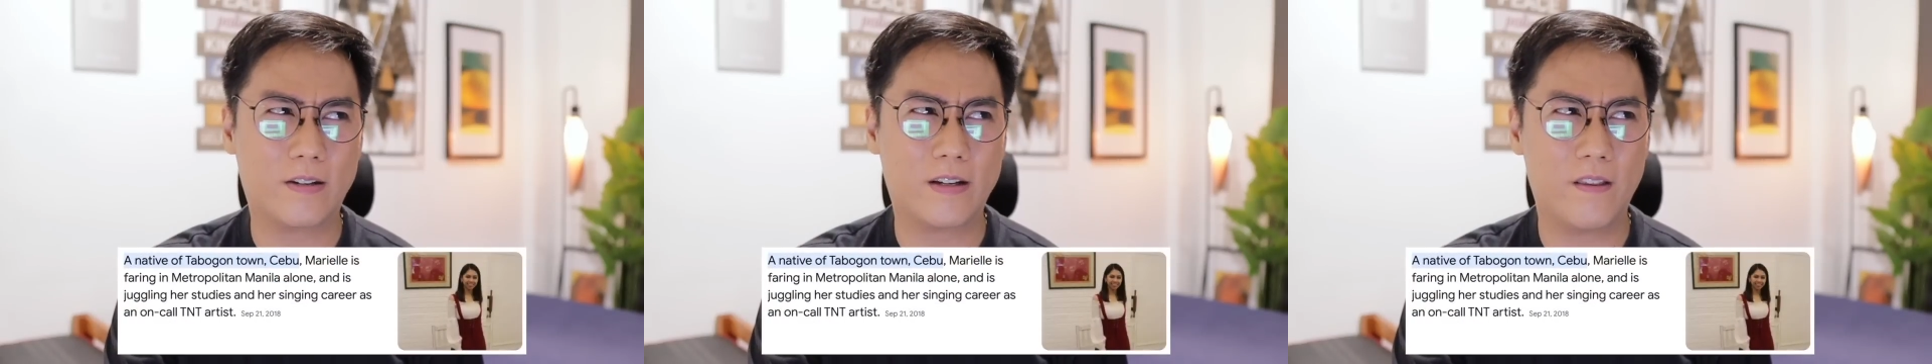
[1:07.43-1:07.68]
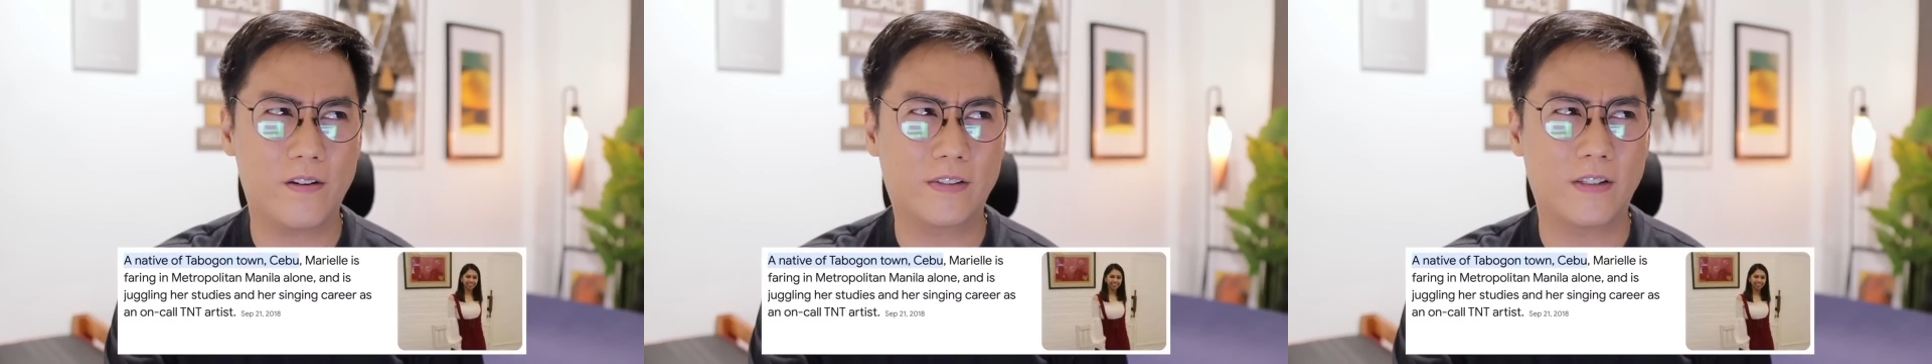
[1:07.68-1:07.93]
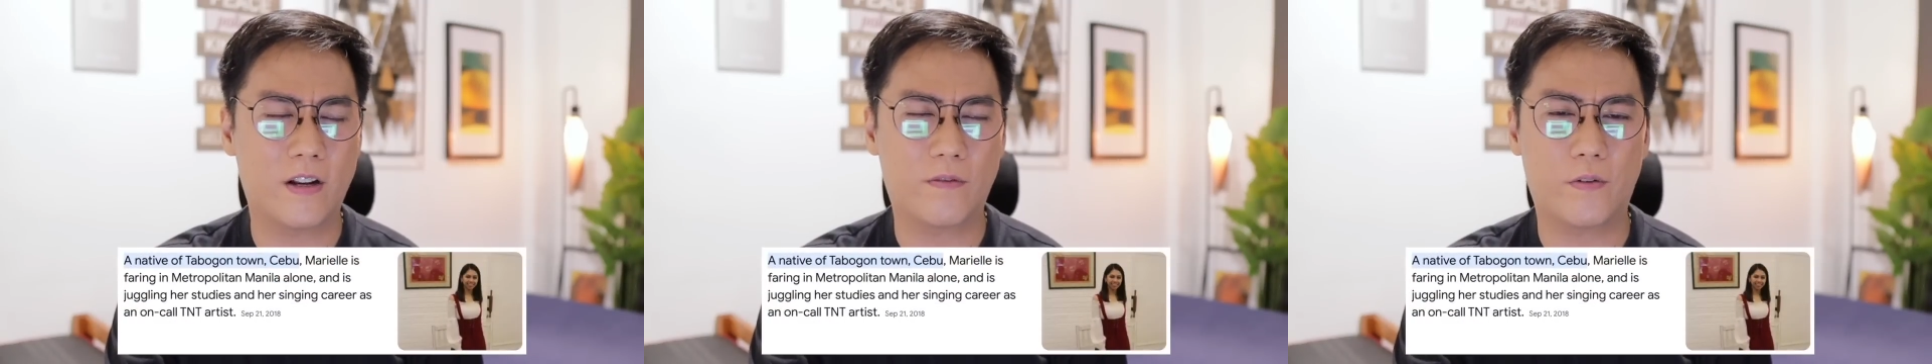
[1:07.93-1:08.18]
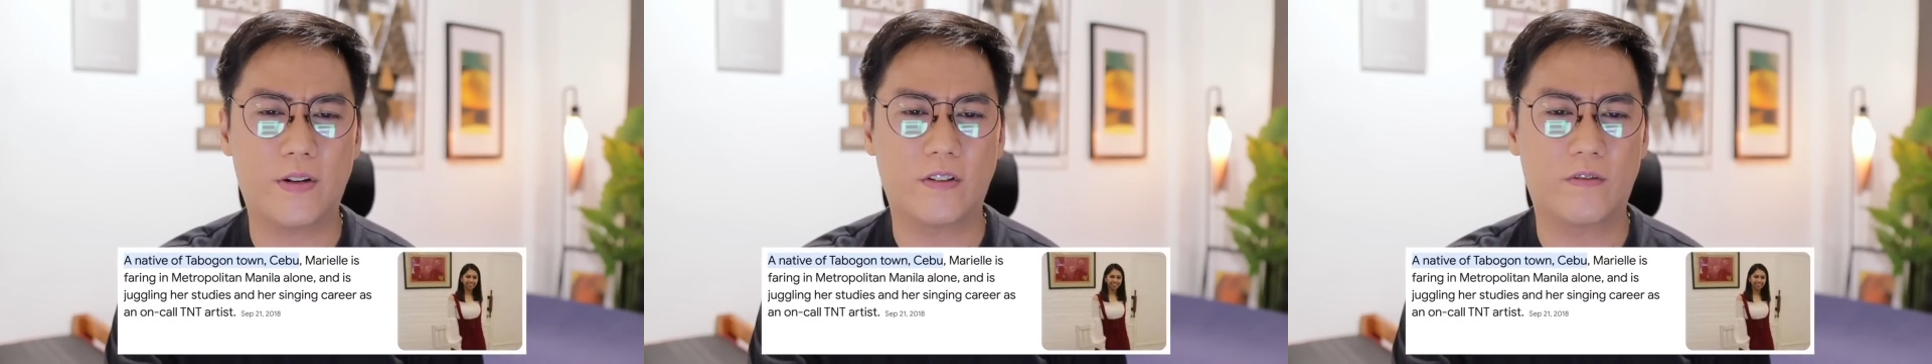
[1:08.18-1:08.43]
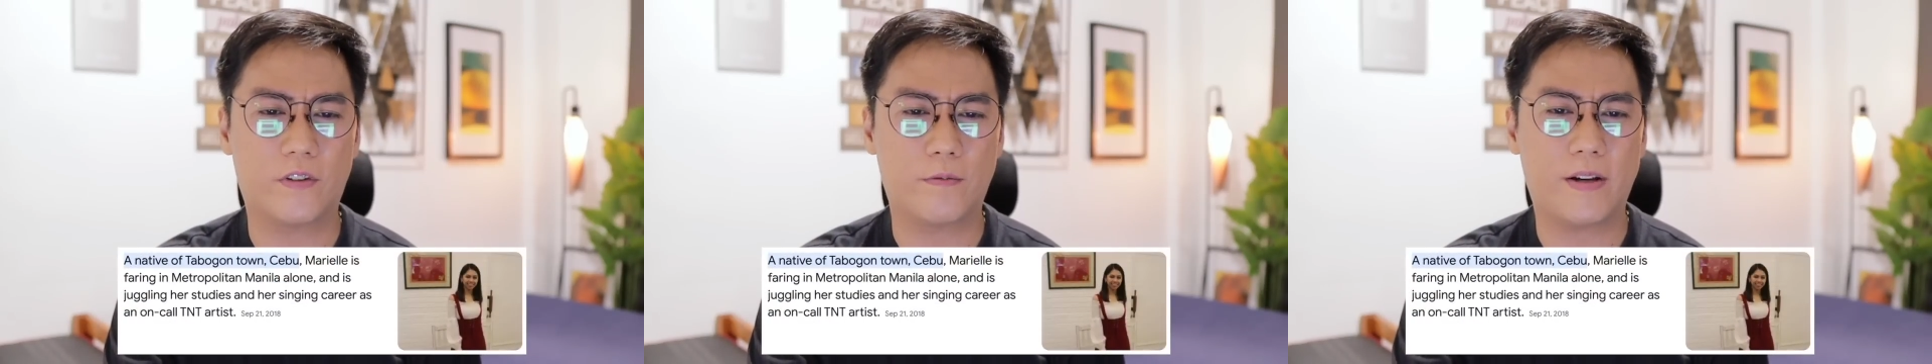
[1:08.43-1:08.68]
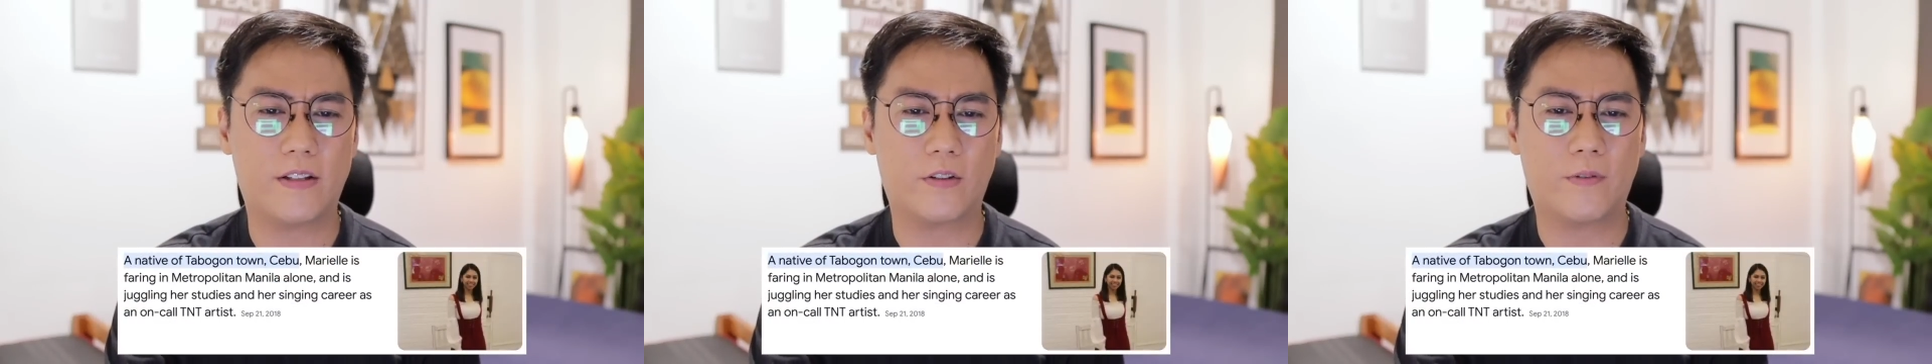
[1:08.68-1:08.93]
okay, there's another reason for
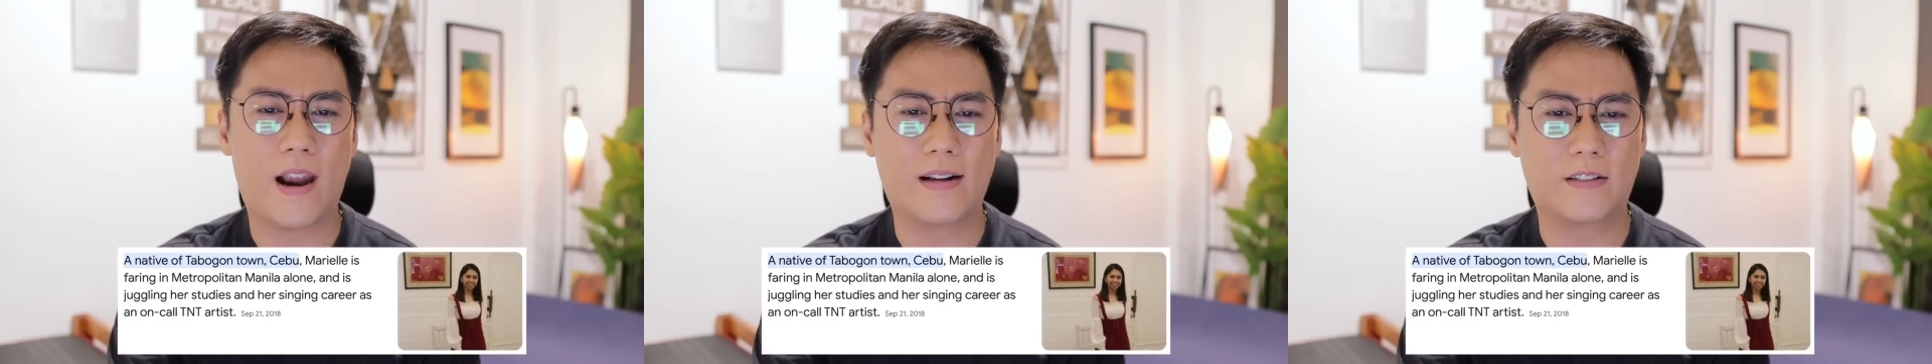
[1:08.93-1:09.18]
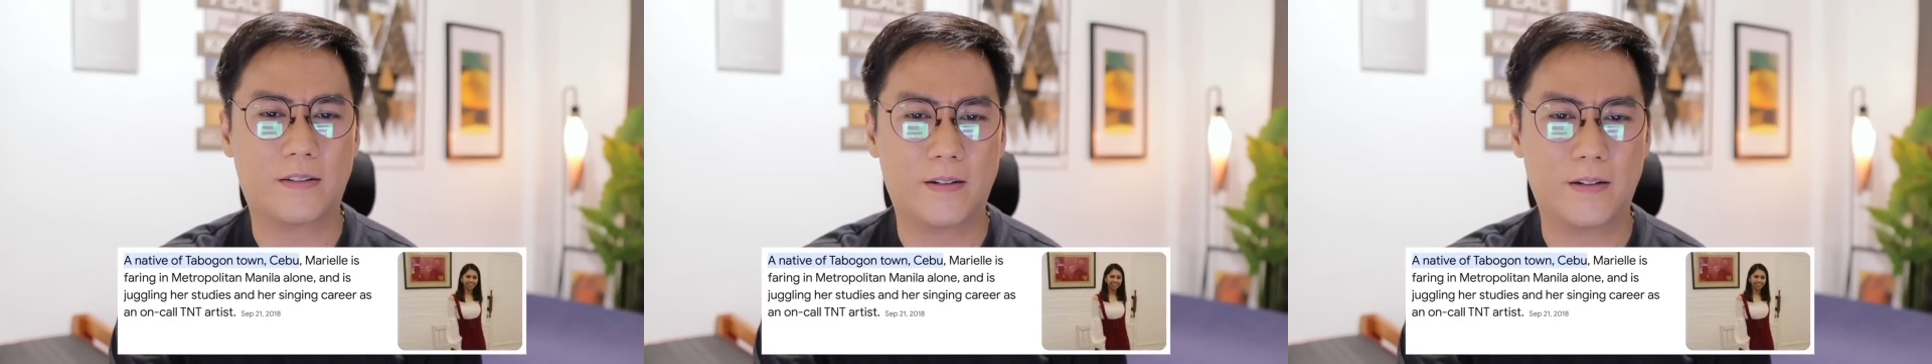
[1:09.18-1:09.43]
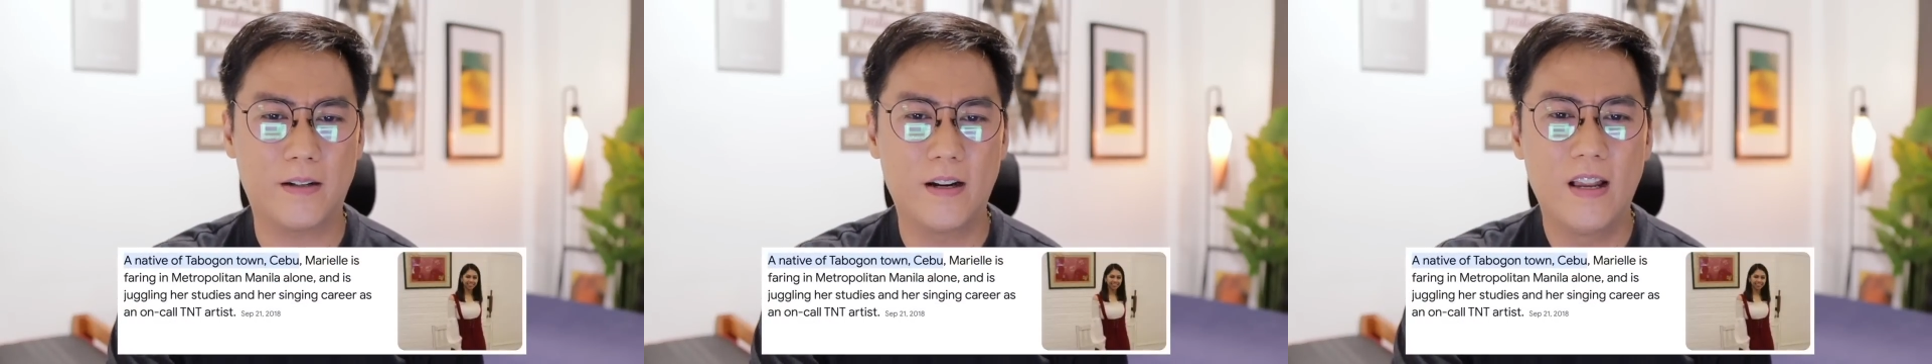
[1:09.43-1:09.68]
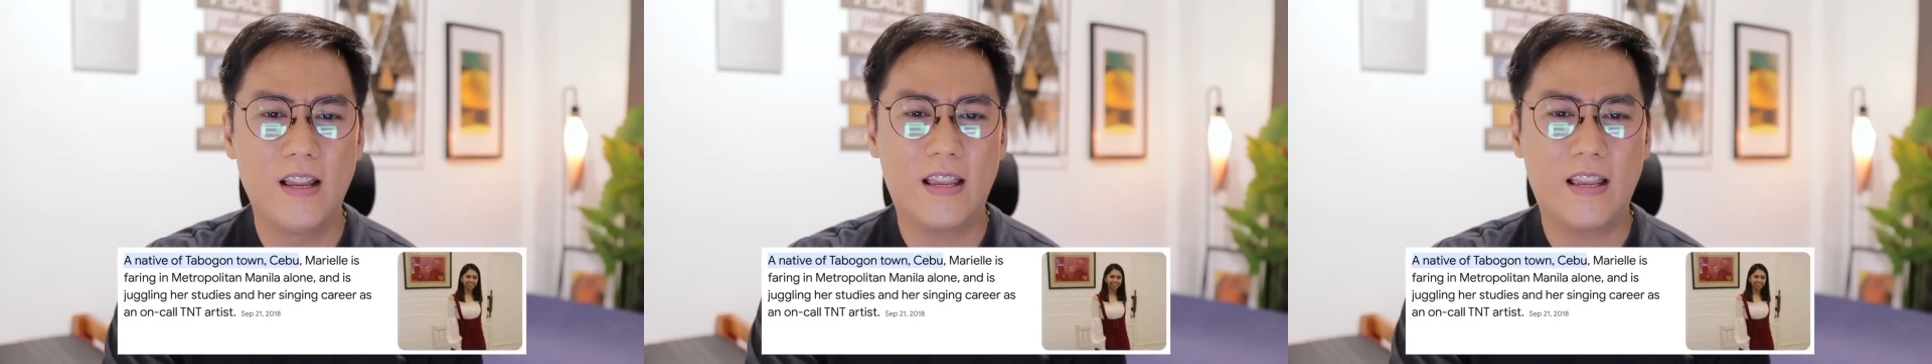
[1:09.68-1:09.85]
me to react to her.